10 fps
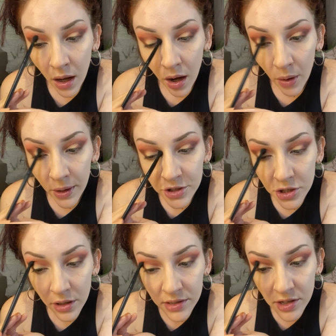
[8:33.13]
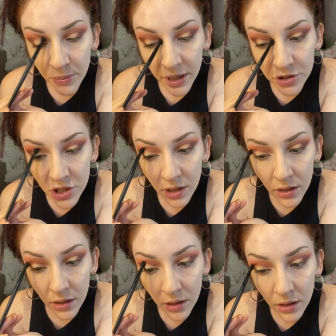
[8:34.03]
Oh, I should also
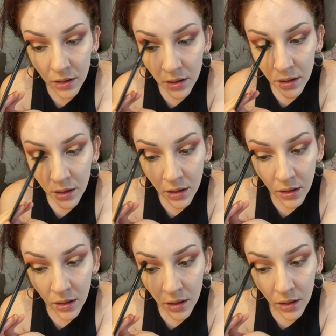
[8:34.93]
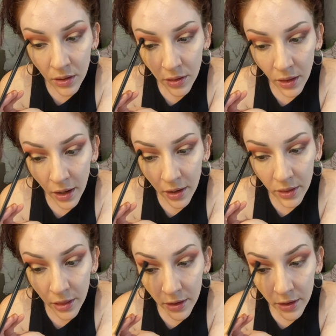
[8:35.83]
mention that